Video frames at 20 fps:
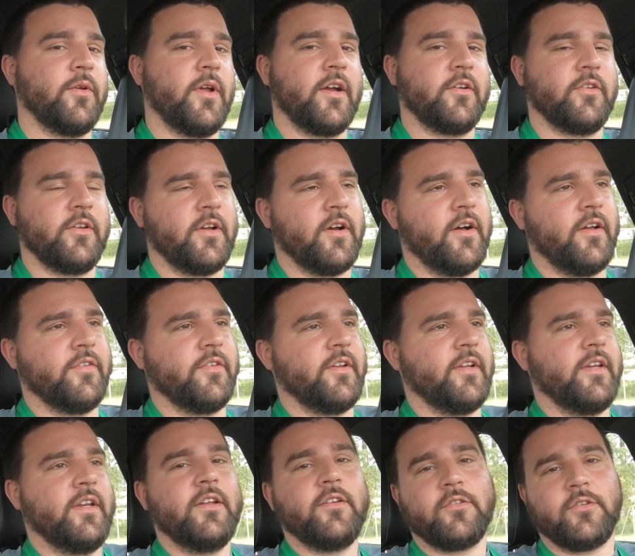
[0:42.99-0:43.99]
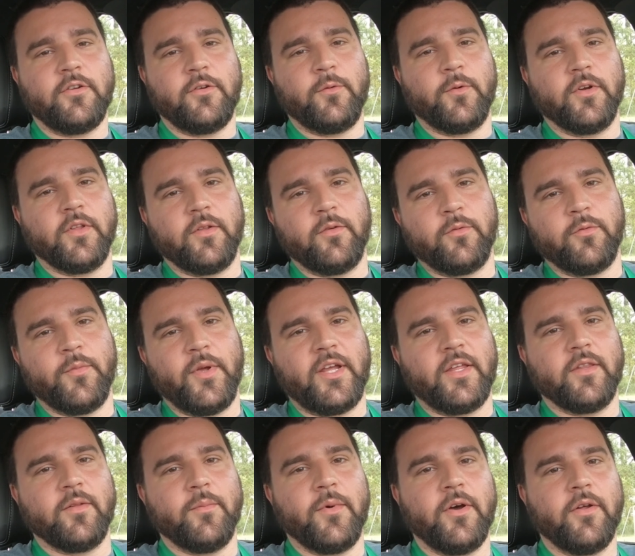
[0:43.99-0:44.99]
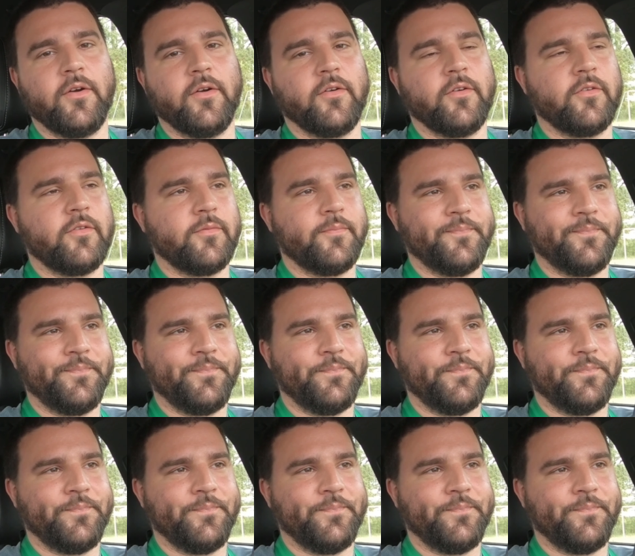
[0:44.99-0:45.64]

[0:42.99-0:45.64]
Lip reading: were actually causing an issue where it was making the motors